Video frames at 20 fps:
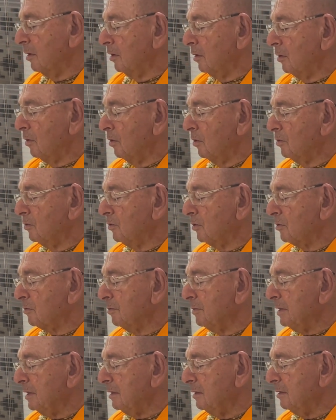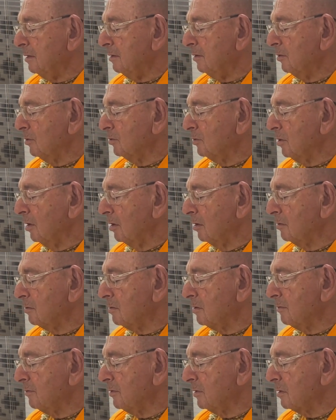O Rukmini, O daughter
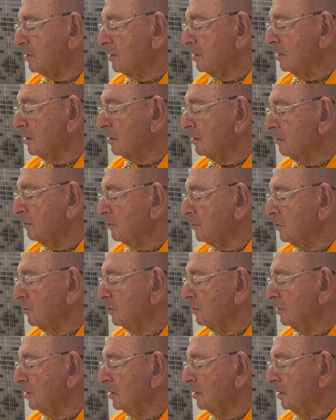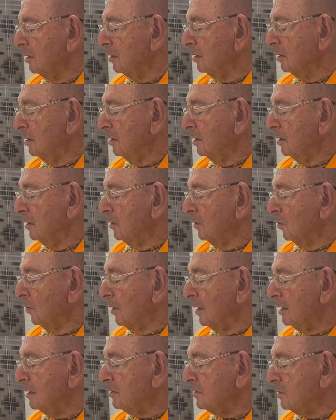of the king of Kundina,
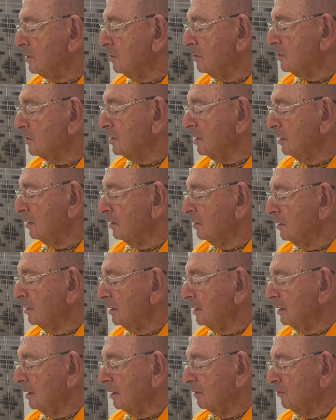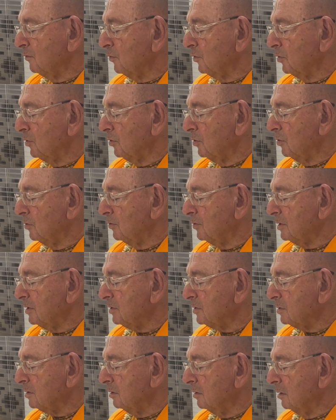why so suddenly and for no
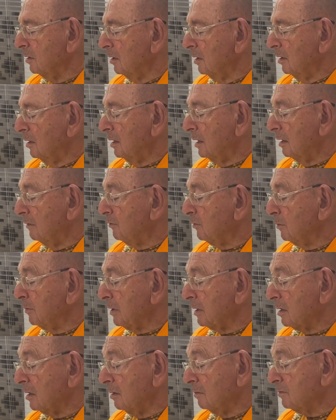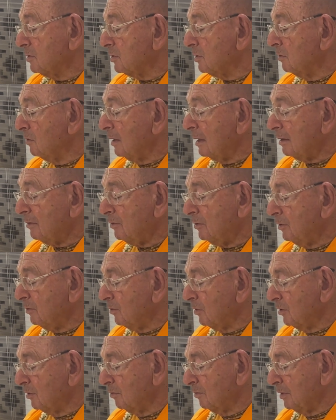reason have you become so angry
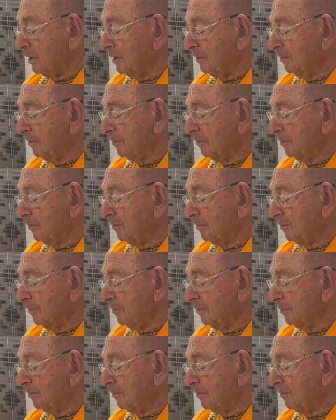with me?